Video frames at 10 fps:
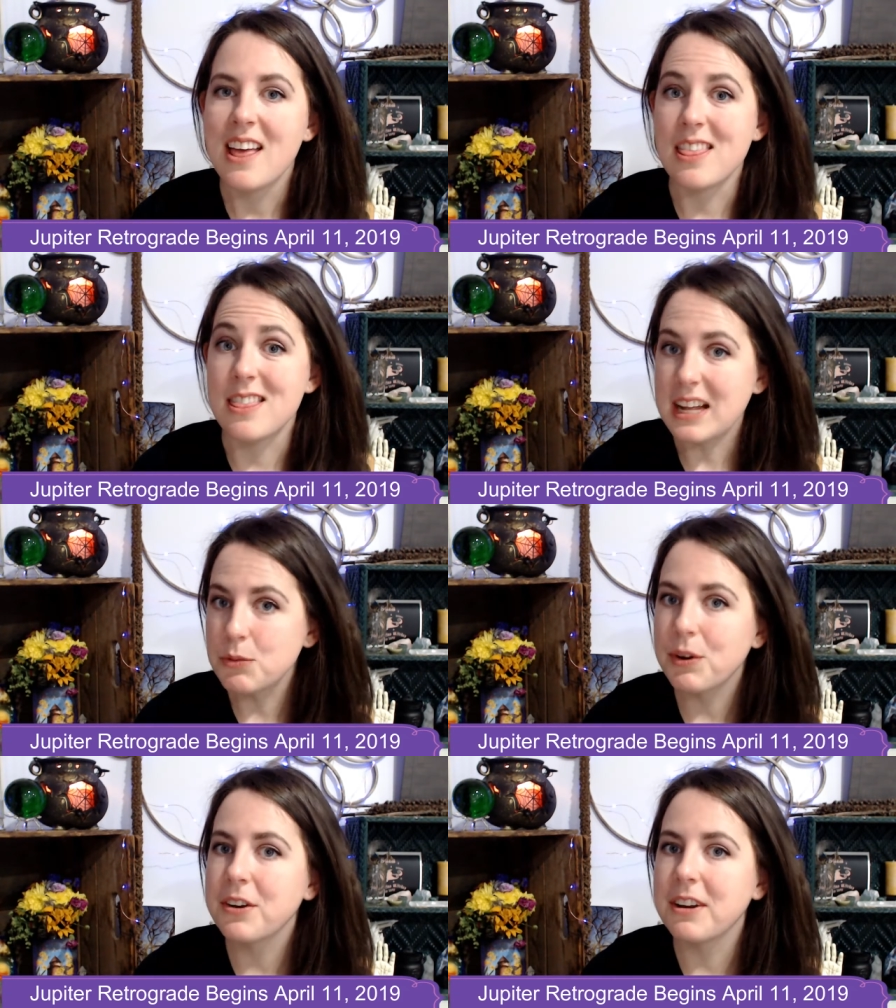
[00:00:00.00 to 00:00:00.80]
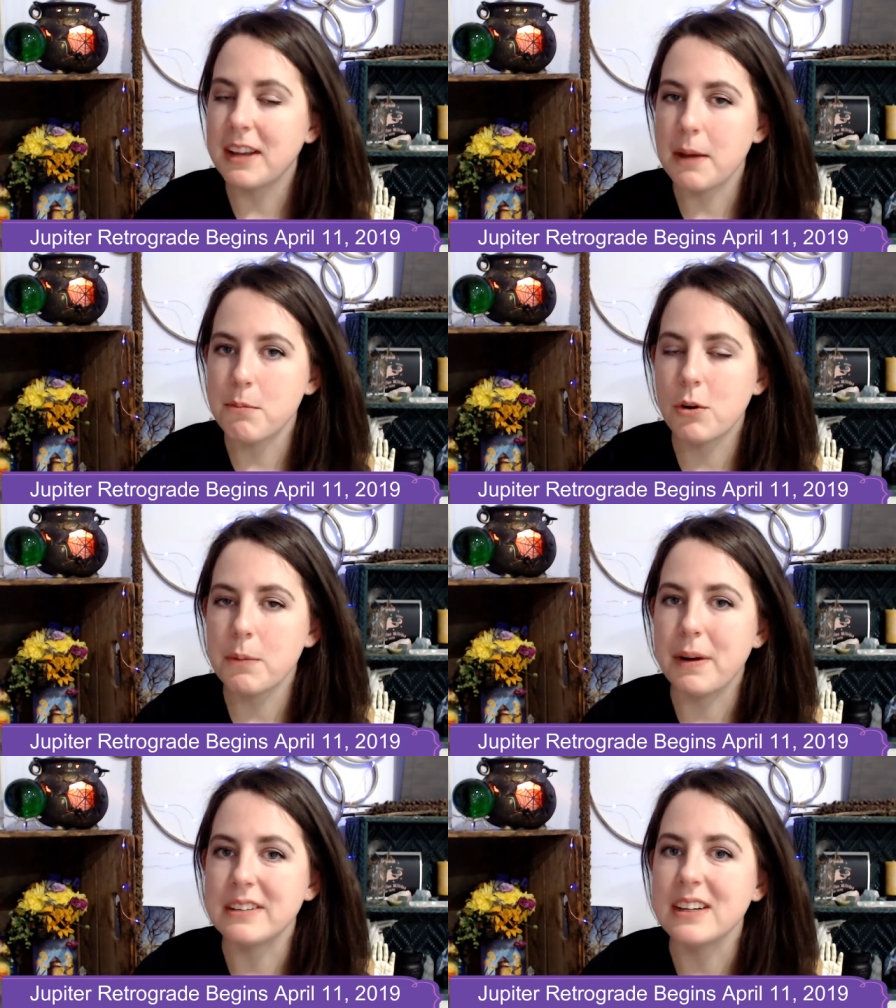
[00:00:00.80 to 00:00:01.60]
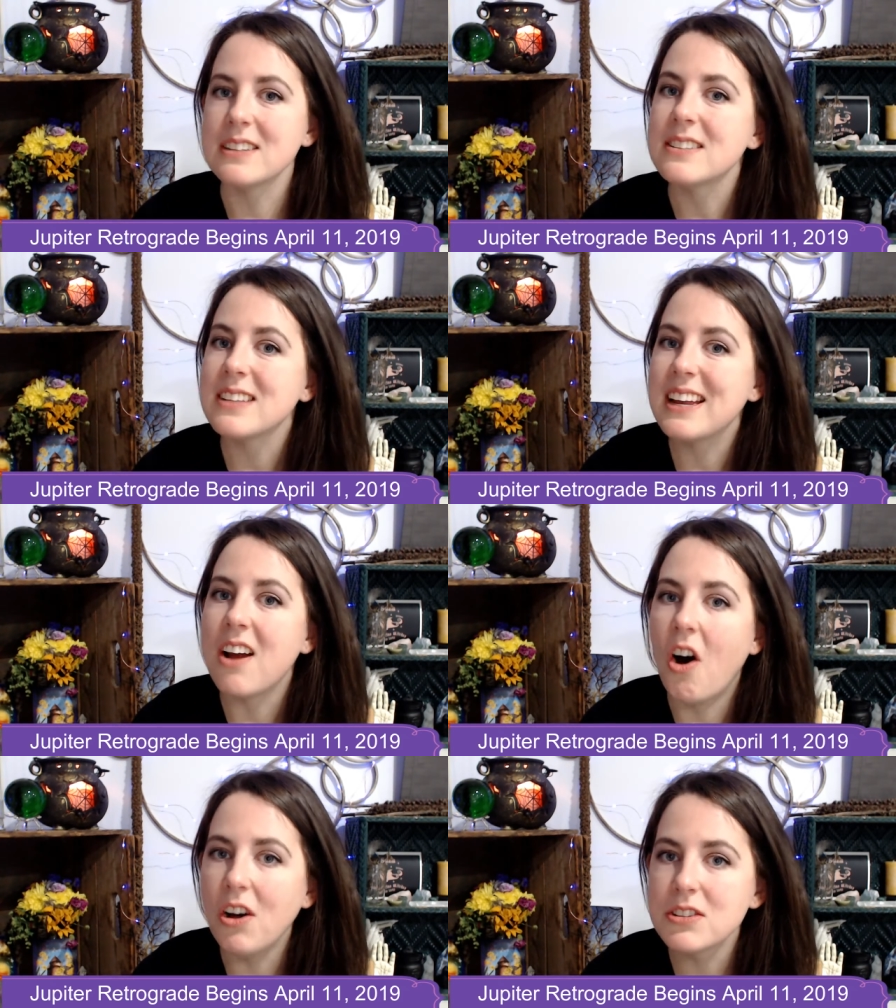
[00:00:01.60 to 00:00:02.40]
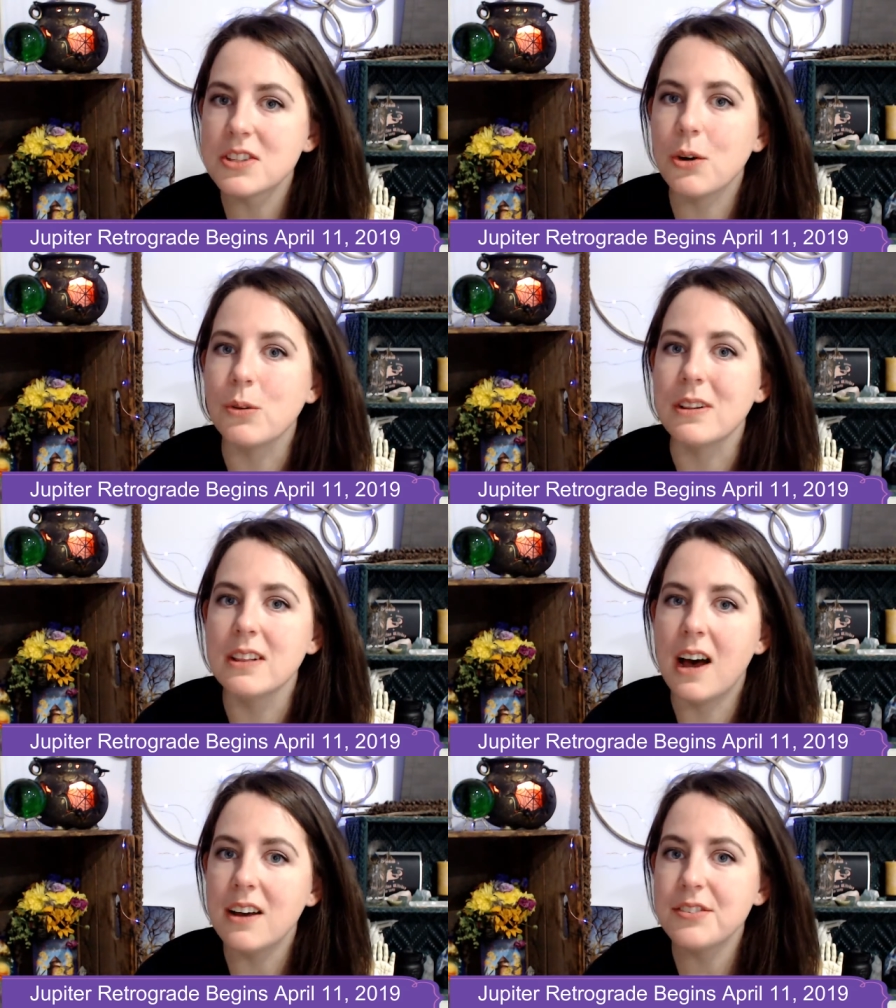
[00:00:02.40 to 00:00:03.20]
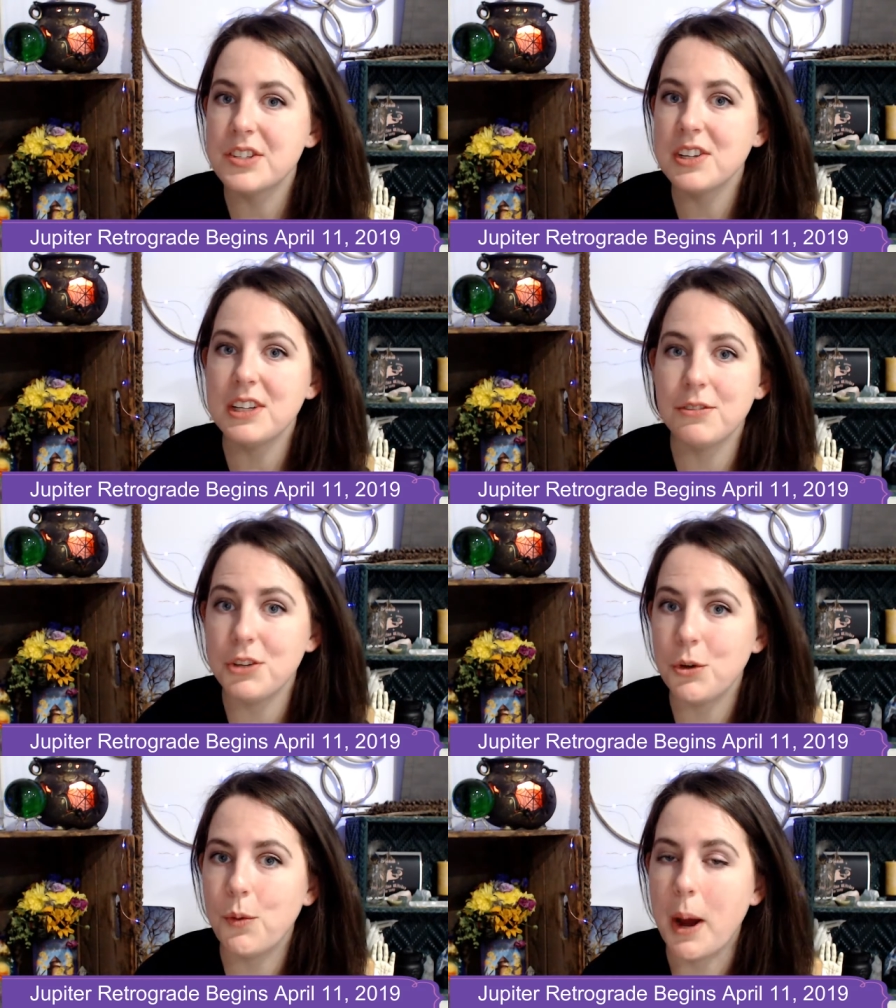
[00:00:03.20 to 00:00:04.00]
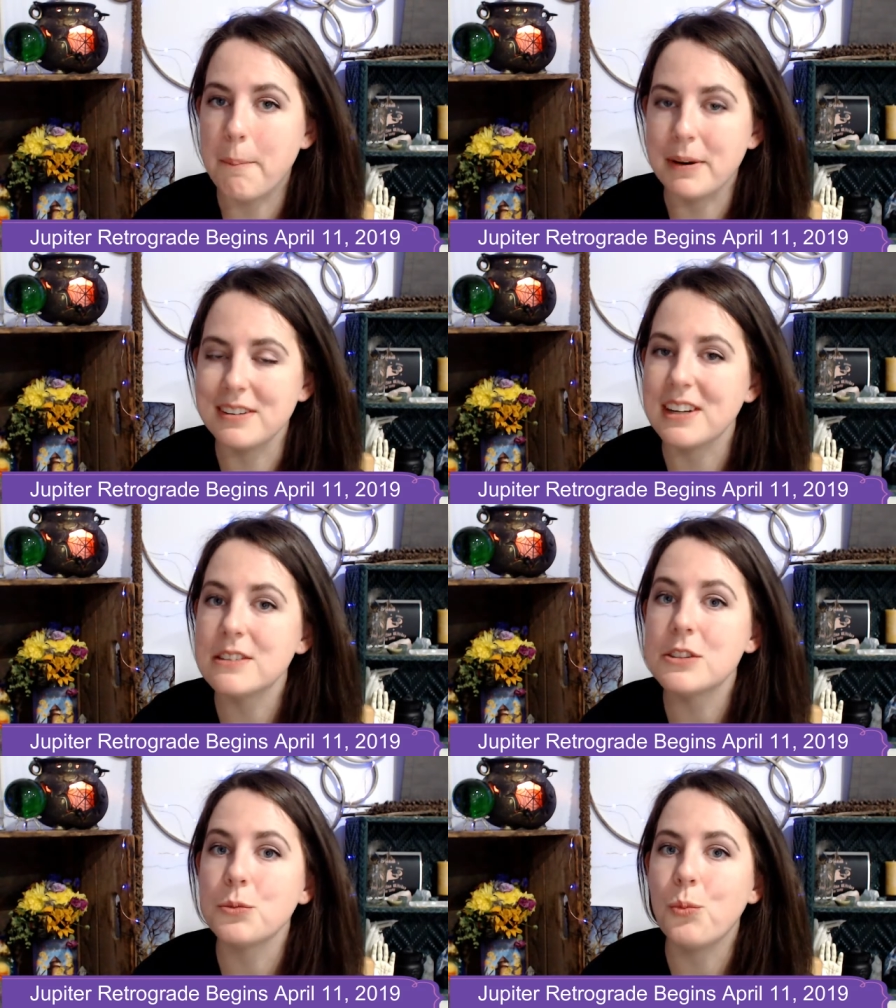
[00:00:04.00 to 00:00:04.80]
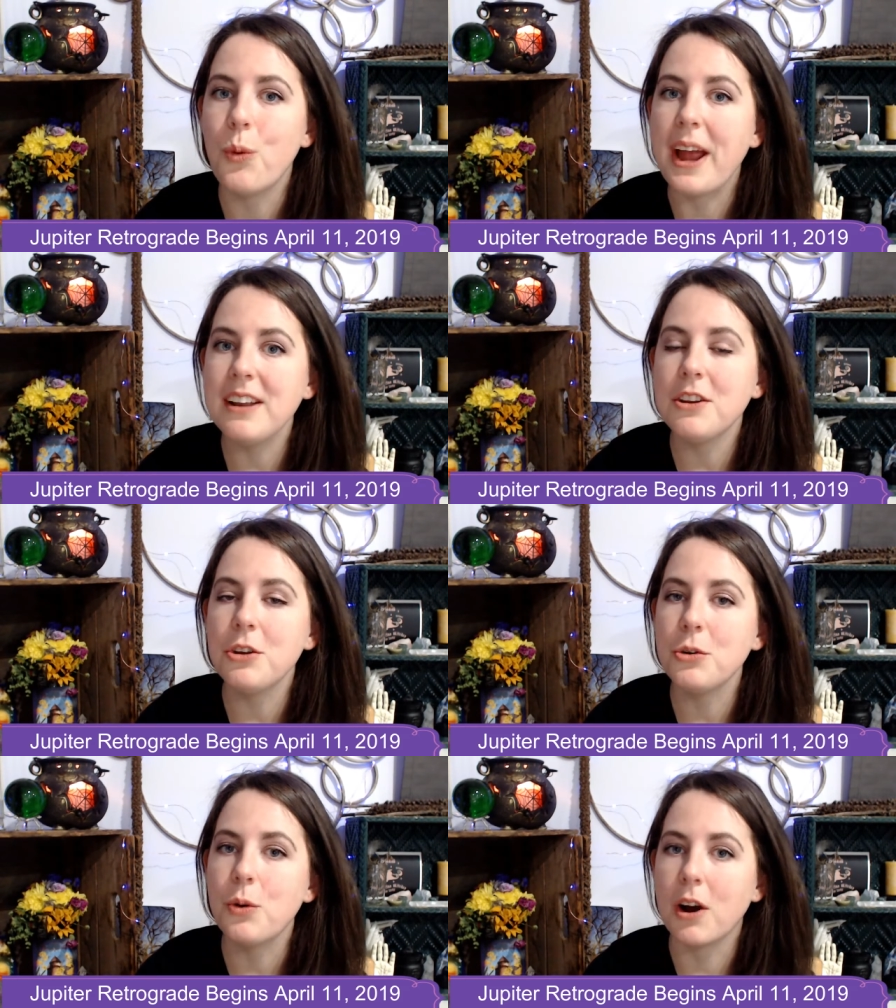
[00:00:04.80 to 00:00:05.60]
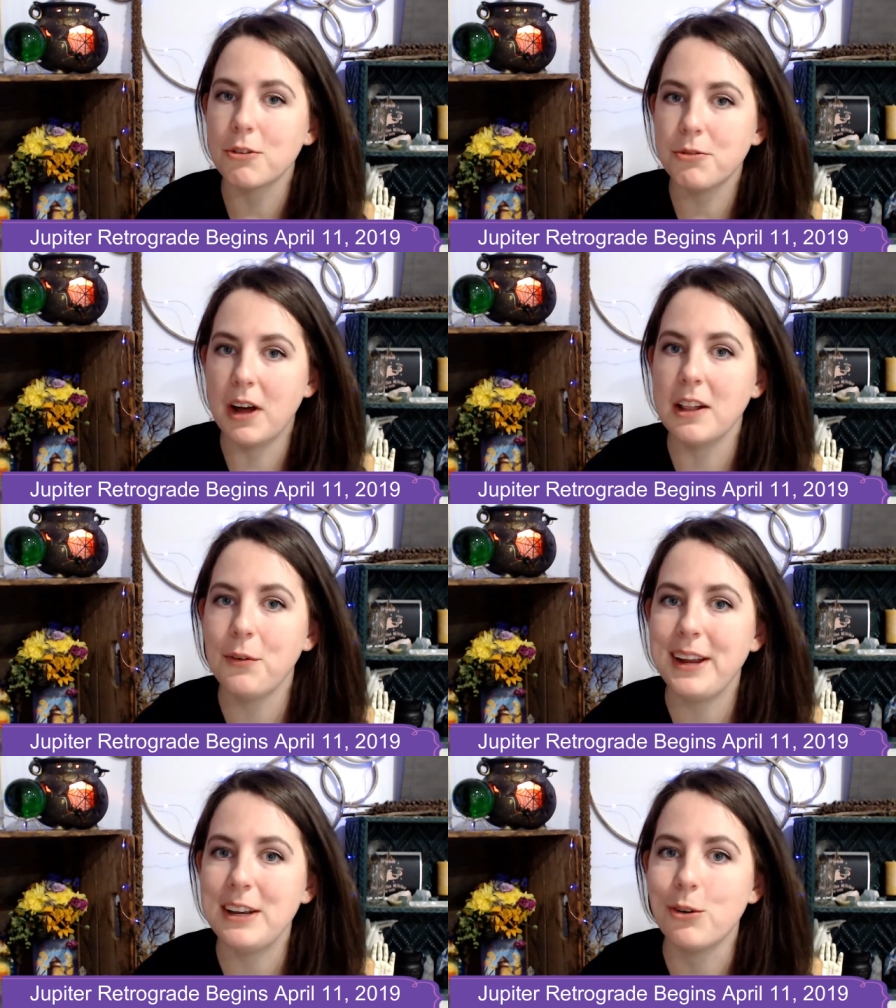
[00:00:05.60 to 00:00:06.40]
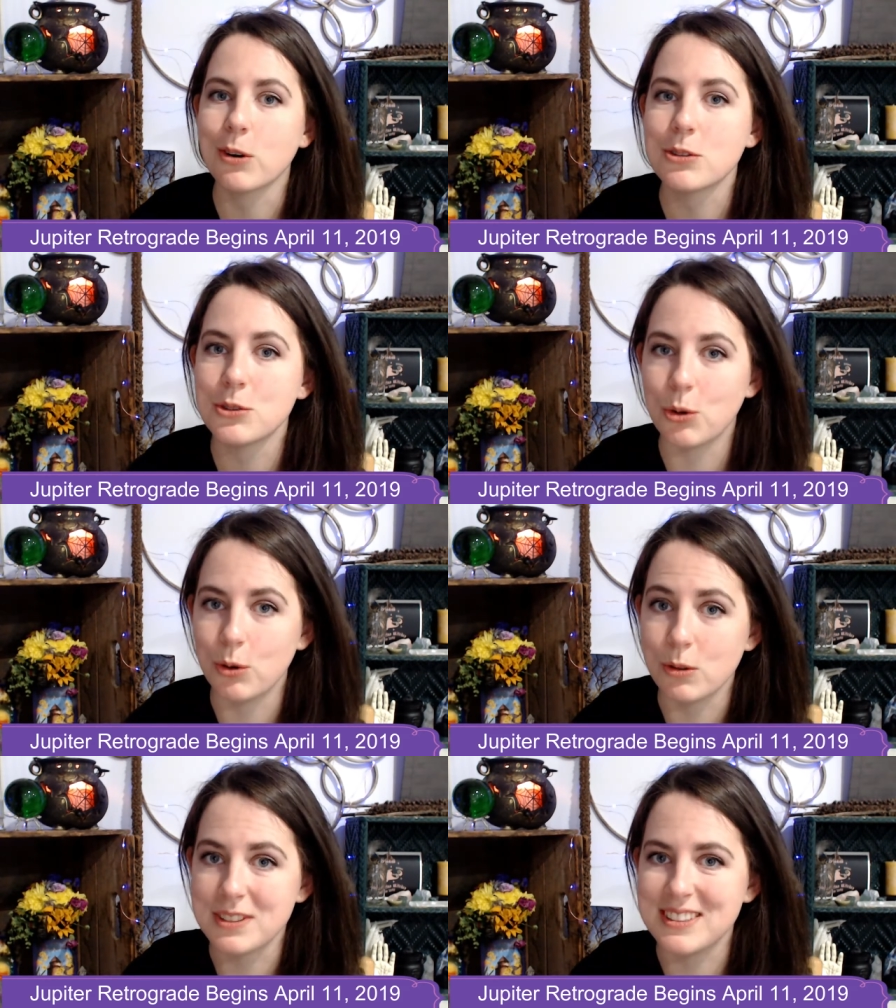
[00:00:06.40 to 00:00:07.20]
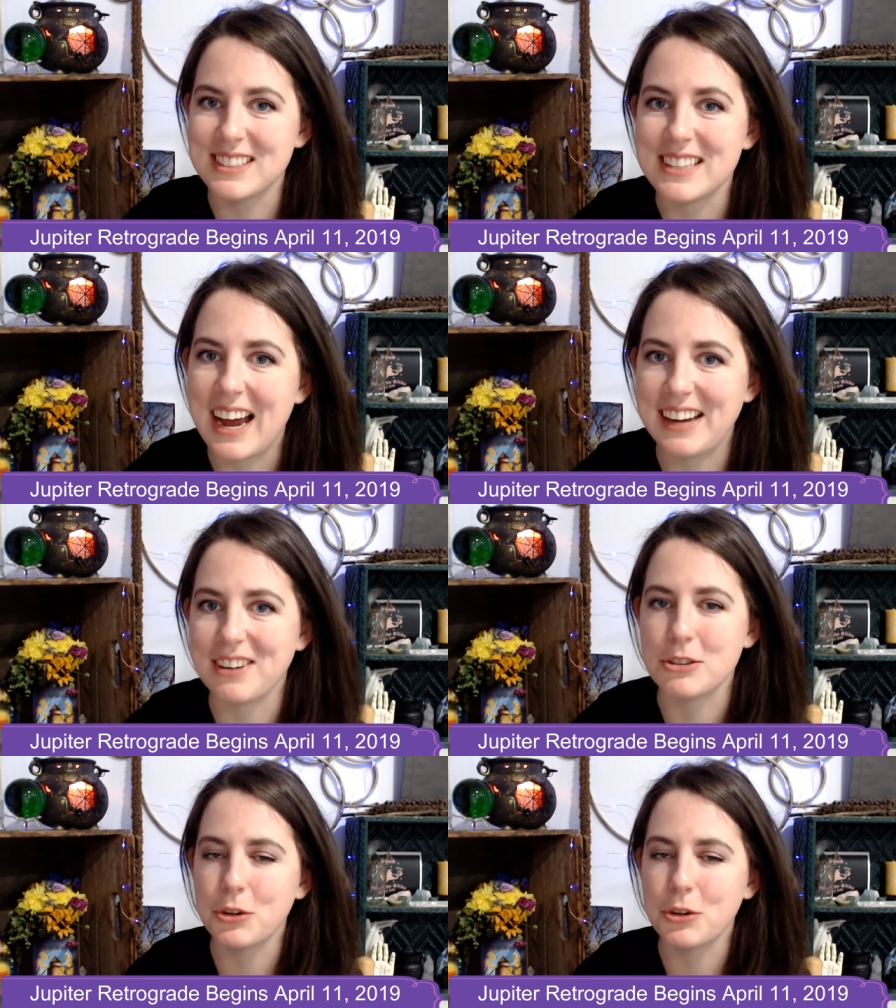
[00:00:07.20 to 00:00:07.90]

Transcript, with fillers: that's where you're going to get more abundance and also loves to give you abundance when you are following your soul's desires,